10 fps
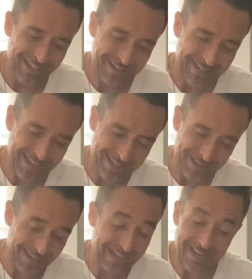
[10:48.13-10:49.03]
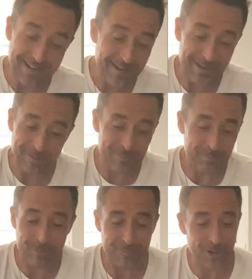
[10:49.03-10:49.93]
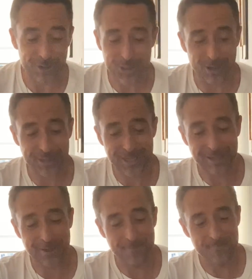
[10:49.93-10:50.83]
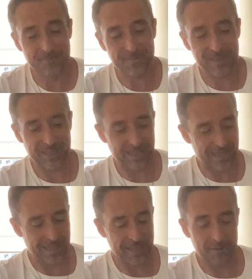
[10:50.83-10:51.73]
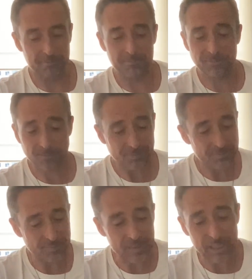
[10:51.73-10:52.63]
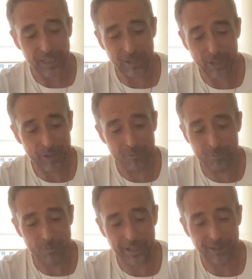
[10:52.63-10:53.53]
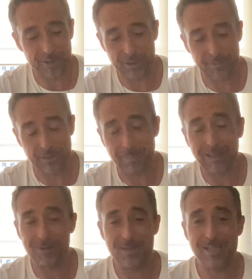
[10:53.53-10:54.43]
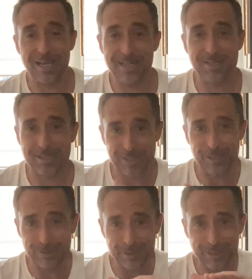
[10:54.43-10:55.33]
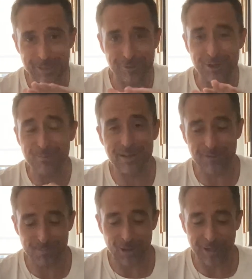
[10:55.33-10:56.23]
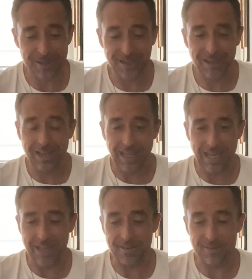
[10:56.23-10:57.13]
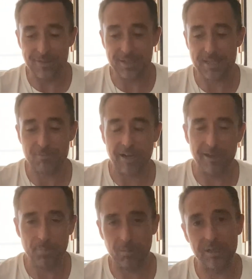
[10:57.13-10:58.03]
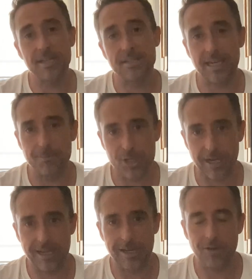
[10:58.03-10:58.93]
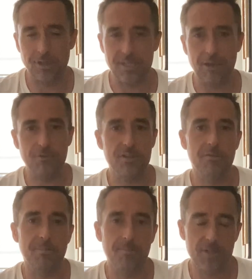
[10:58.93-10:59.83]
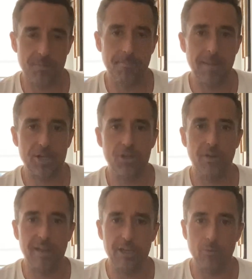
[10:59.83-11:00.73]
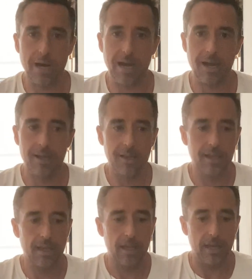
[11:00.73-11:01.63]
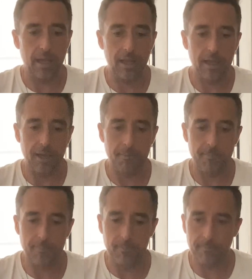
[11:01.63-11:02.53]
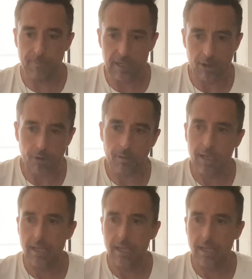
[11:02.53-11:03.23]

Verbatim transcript: Okay, again, we've got a choice here. The balance is, you're at a pivot point, and this is why you probably need to keep checking in on yourself to make sure that you are, you know,